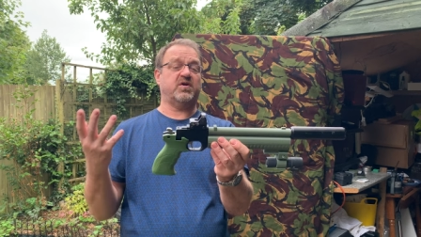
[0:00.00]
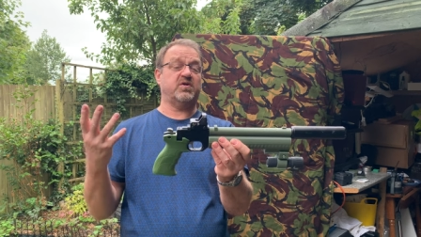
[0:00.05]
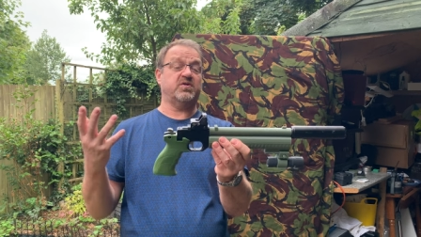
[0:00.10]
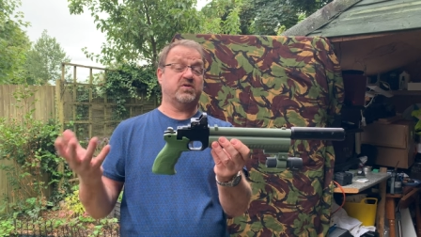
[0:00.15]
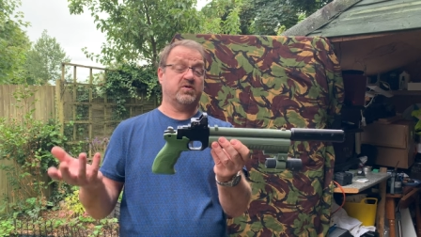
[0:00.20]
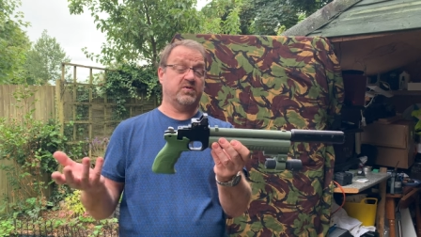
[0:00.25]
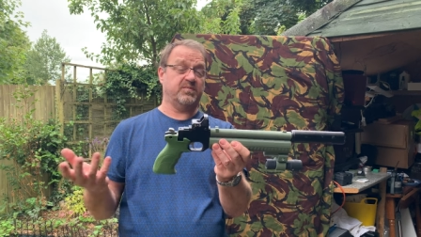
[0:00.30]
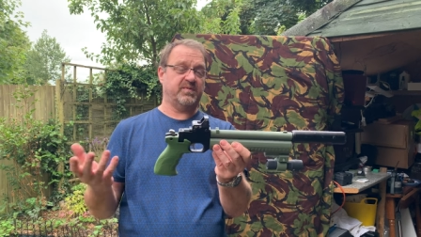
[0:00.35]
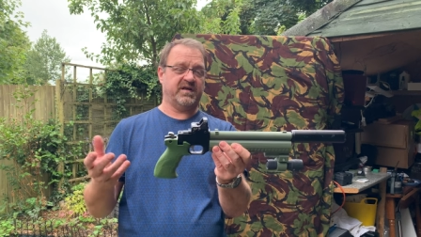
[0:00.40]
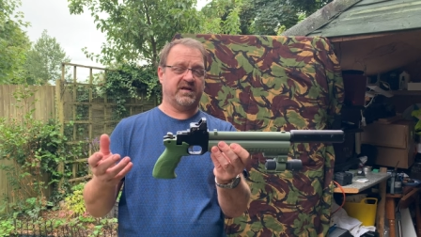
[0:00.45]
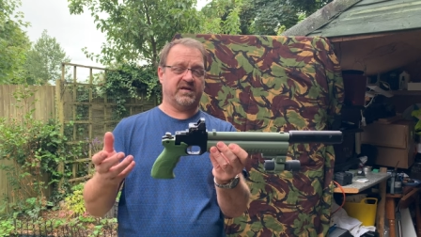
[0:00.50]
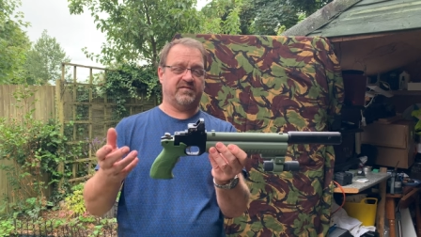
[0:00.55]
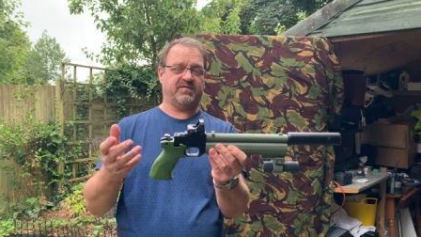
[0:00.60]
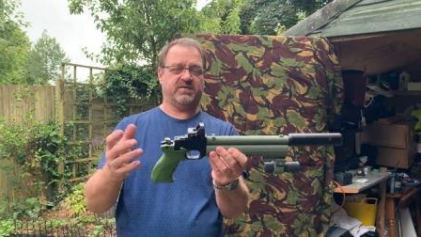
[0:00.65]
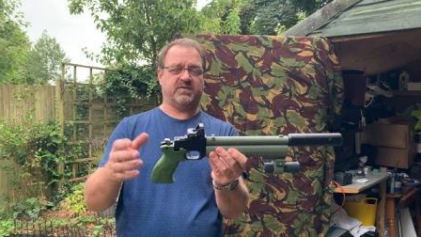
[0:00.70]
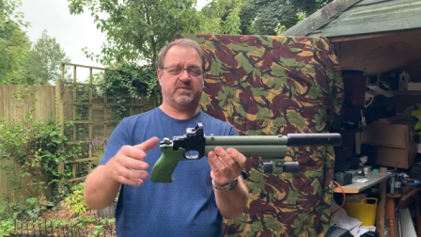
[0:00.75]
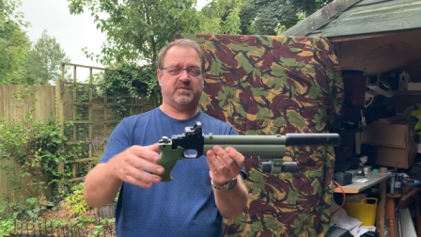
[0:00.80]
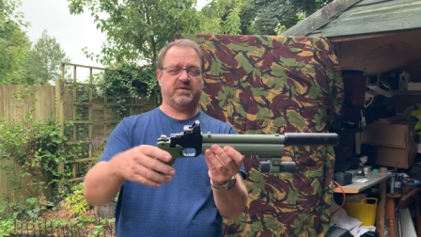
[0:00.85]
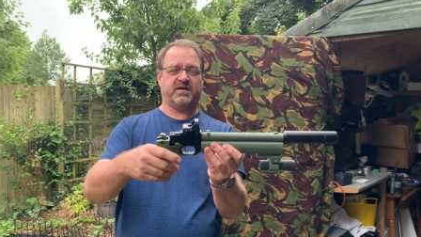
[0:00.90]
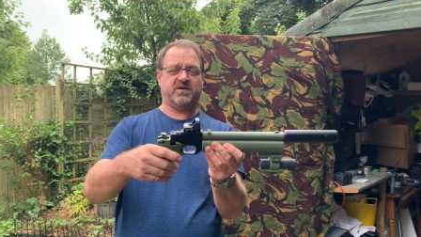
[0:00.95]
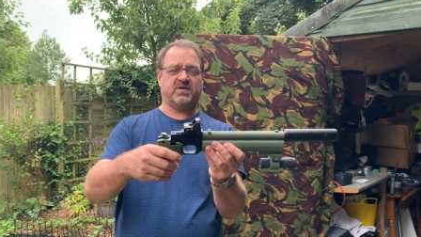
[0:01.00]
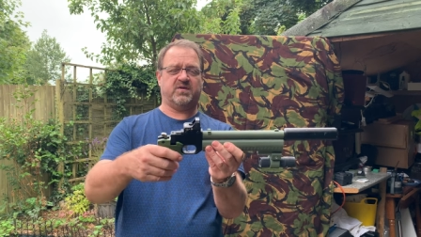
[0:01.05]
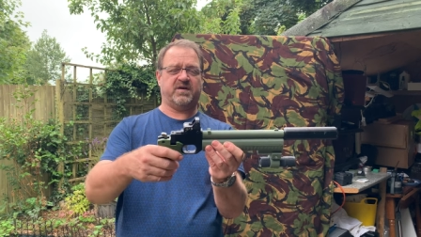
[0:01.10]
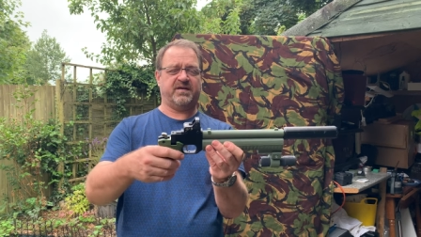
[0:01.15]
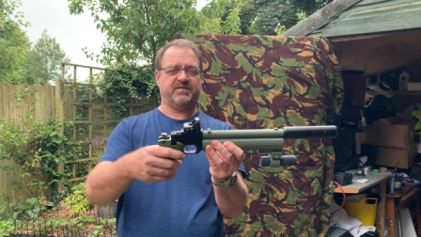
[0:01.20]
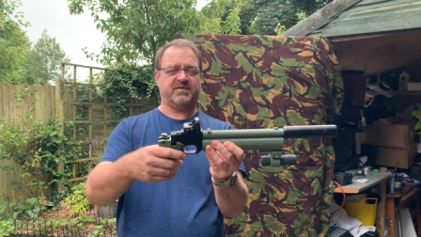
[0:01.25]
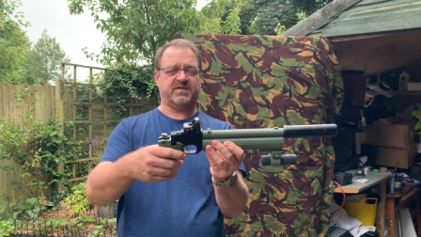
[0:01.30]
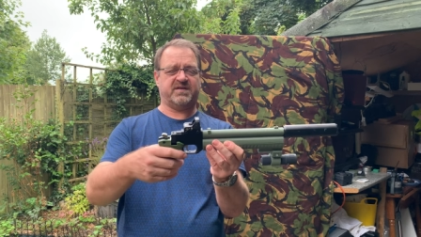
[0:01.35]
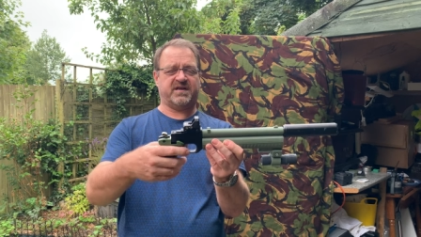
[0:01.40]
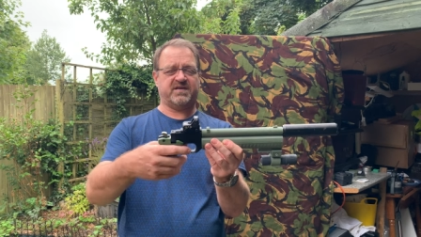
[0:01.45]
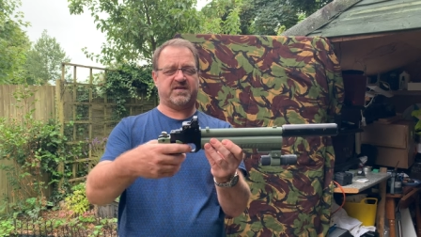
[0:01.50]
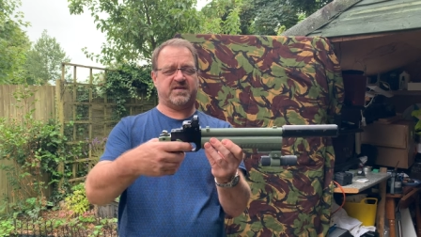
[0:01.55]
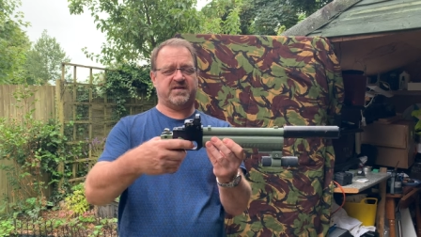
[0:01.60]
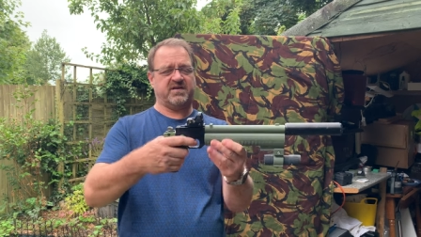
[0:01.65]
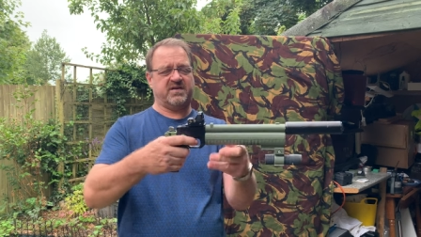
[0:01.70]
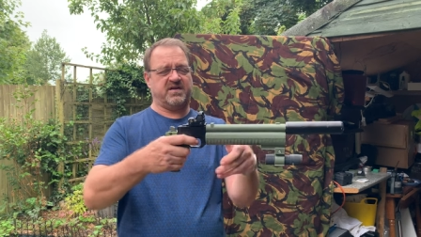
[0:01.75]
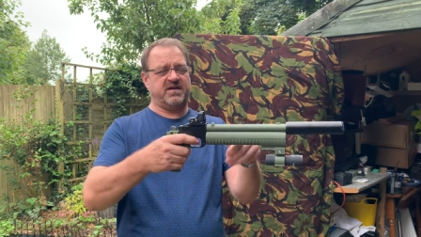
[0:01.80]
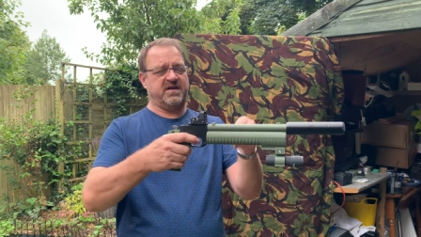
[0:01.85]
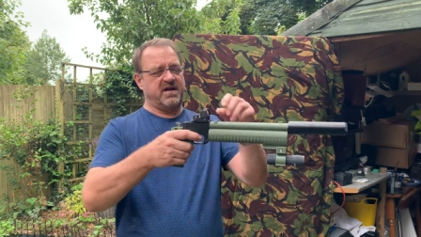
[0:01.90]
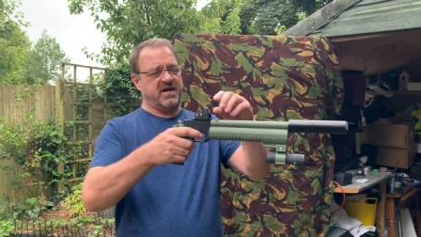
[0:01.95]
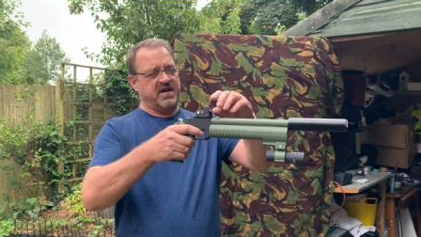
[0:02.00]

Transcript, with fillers: I do believe, I don't know, I haven't tested it.